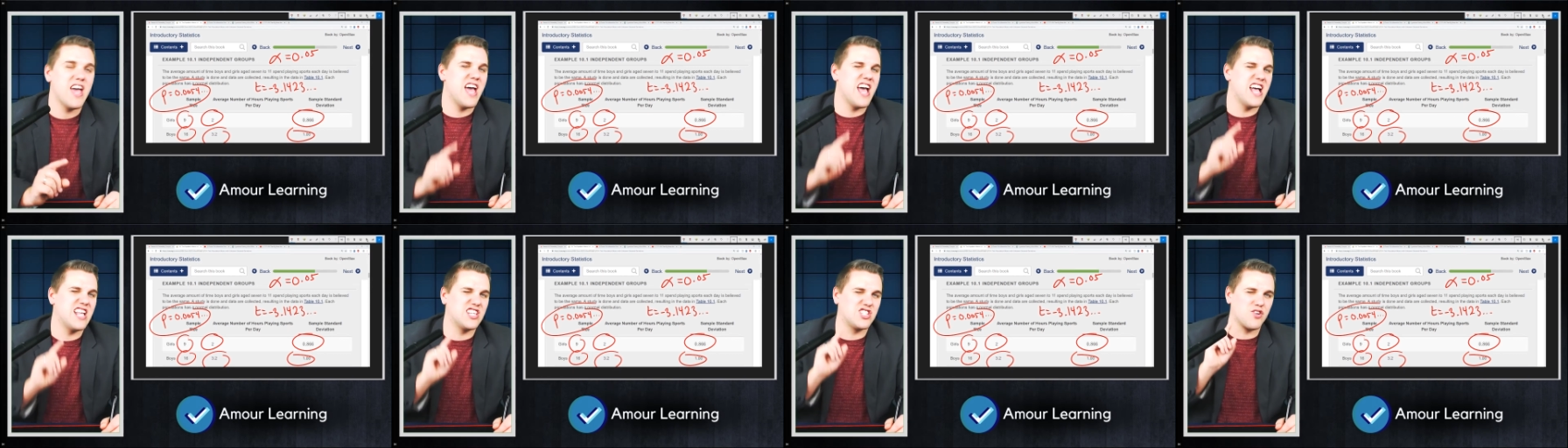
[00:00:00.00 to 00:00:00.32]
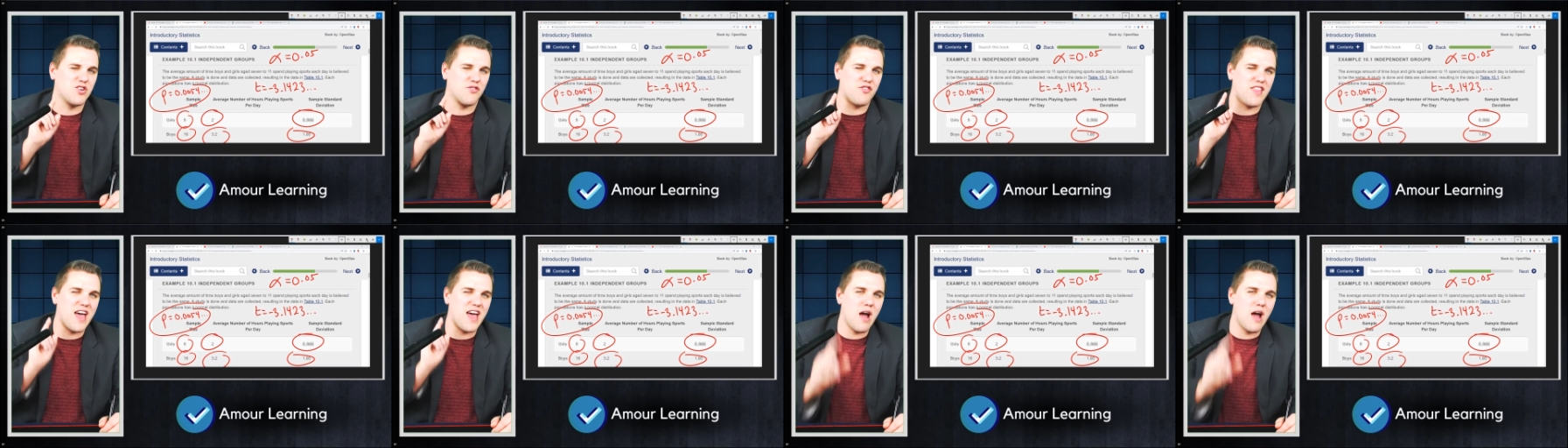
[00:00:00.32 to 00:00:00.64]
And so
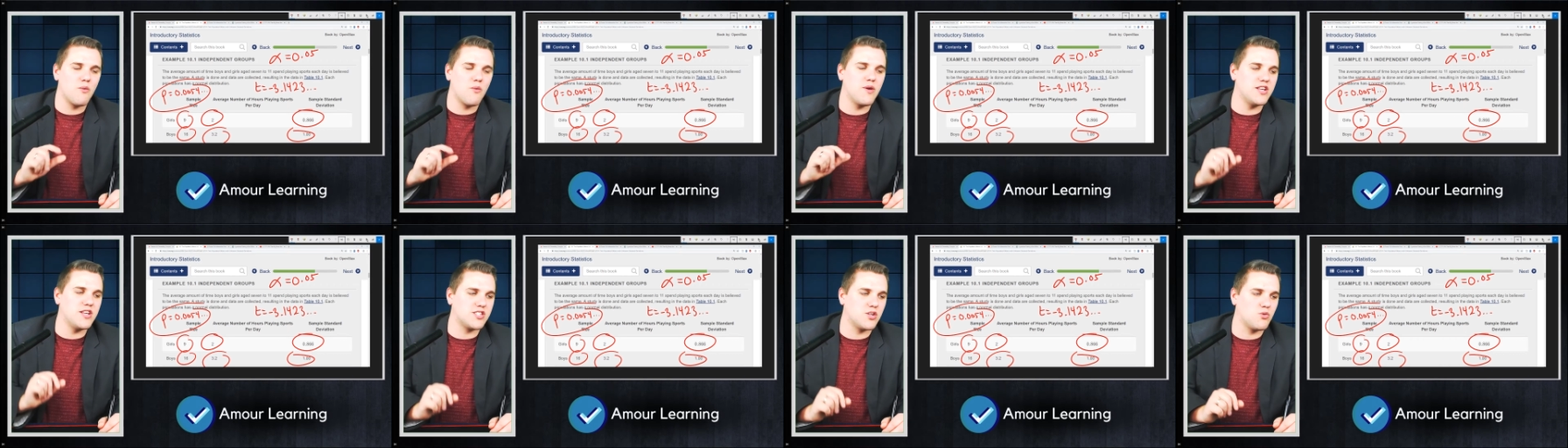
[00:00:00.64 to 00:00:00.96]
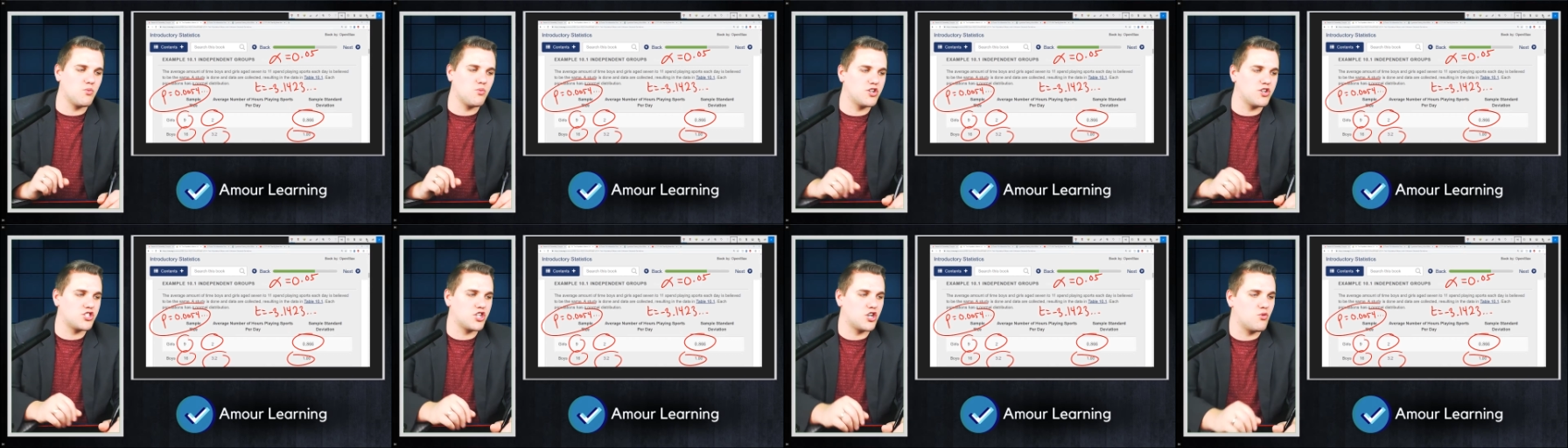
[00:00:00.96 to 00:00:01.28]
for that reason,
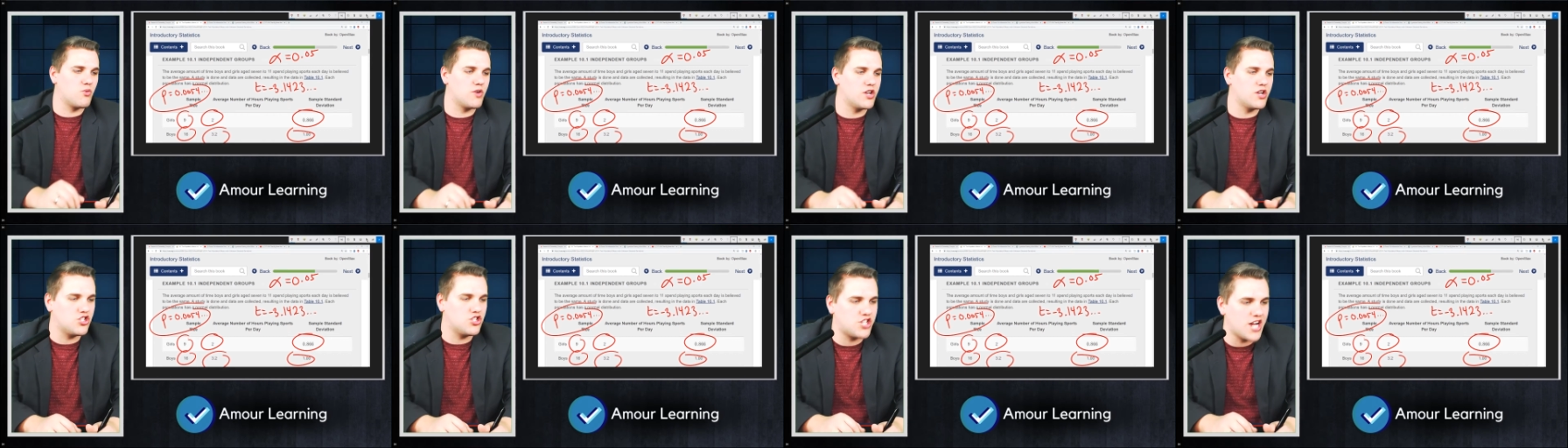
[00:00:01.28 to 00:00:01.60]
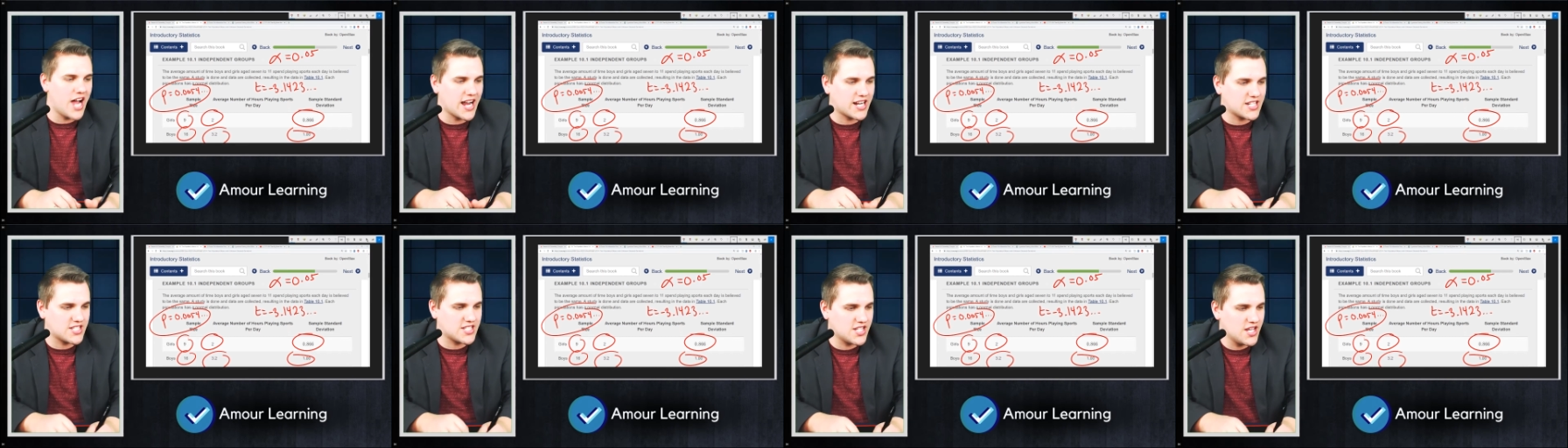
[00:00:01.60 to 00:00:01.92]
we should
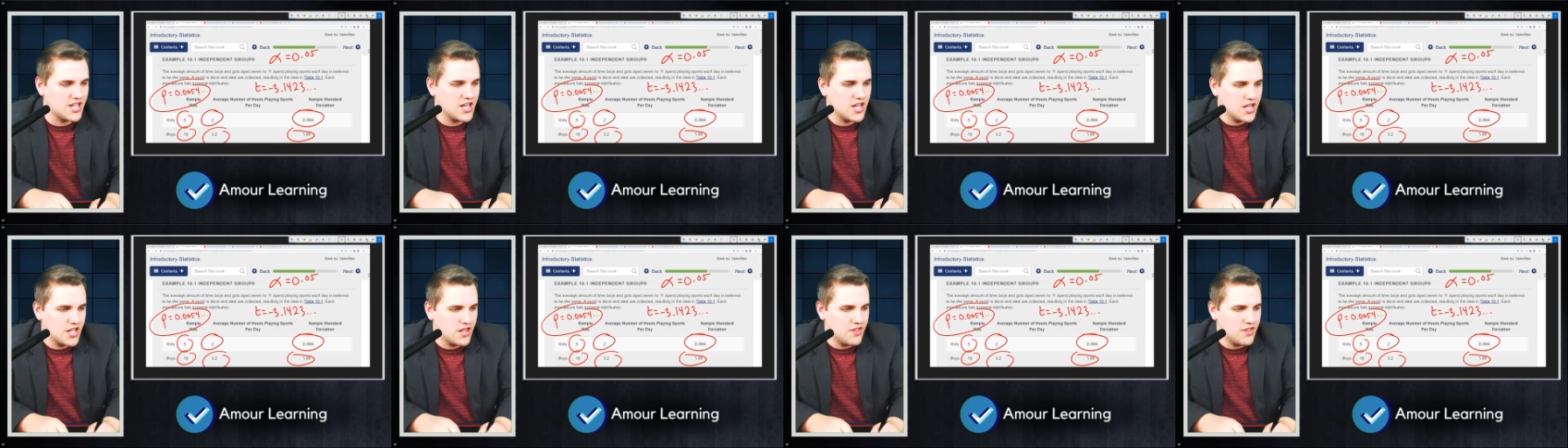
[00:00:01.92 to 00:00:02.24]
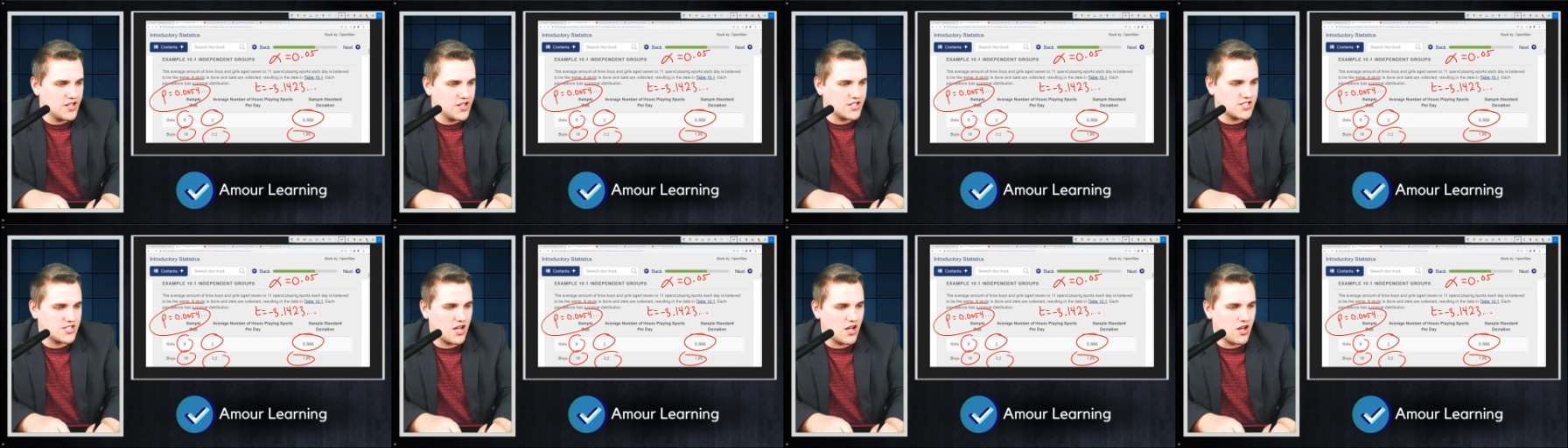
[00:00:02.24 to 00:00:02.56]
reject
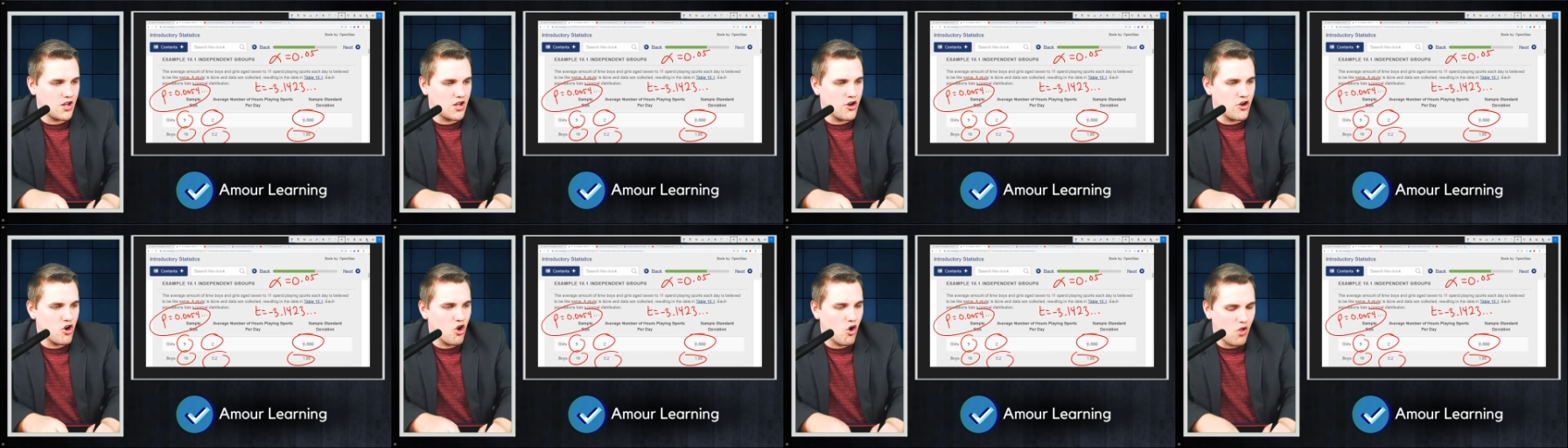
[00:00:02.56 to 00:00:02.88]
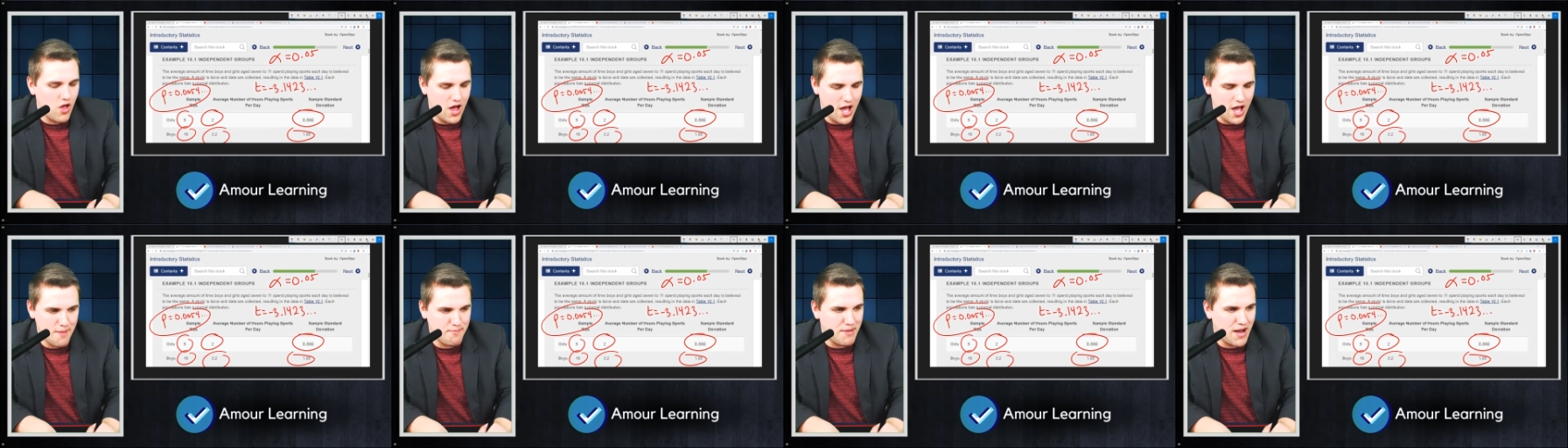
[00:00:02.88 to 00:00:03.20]
this
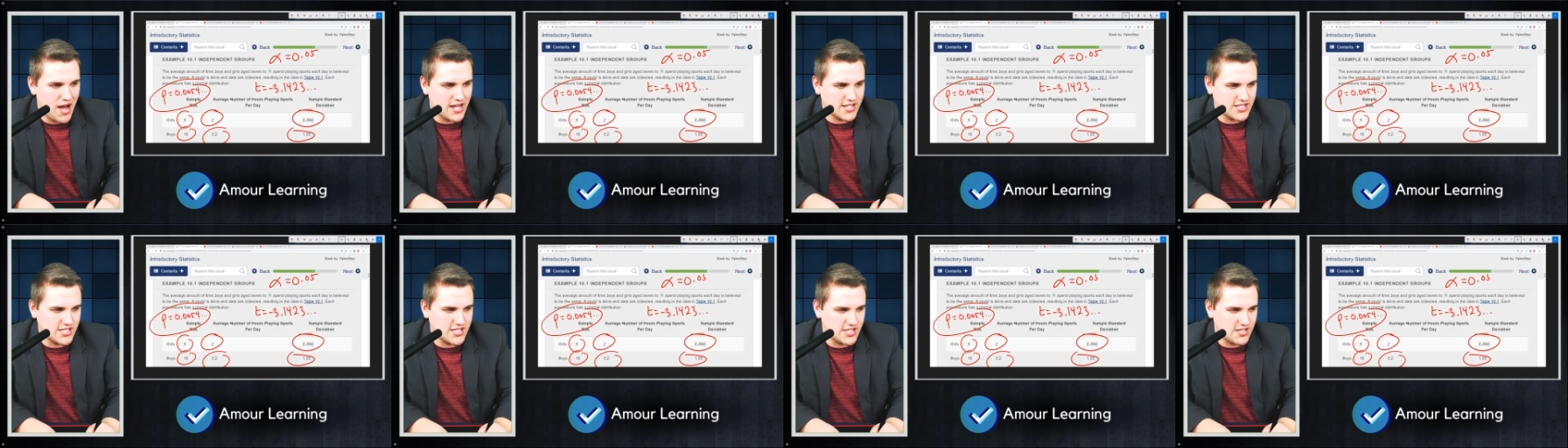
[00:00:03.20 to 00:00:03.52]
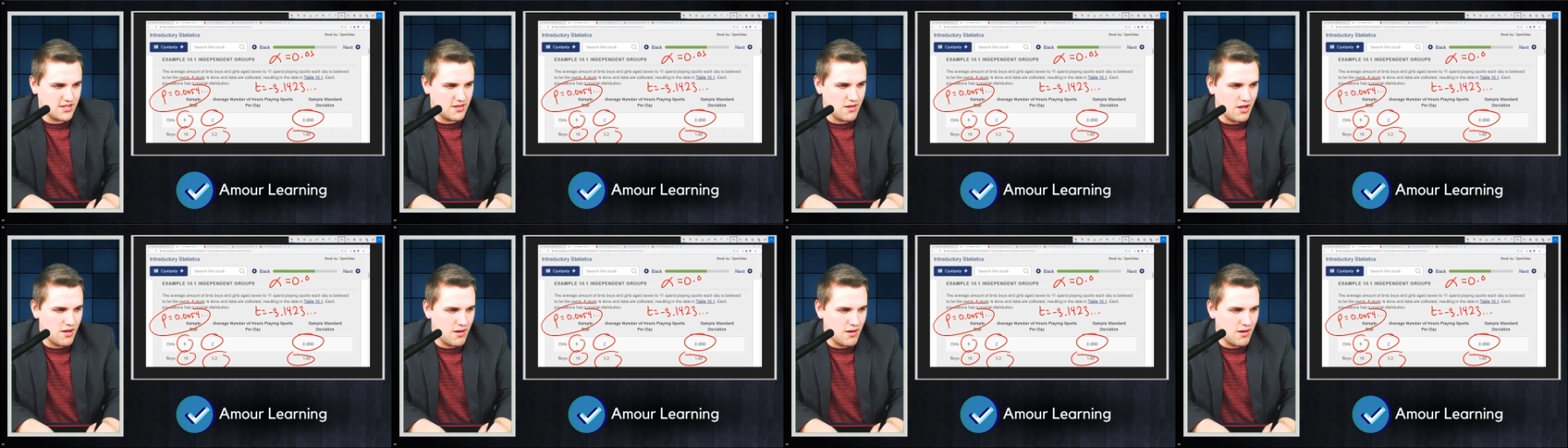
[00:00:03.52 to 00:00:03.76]
null hypothesis,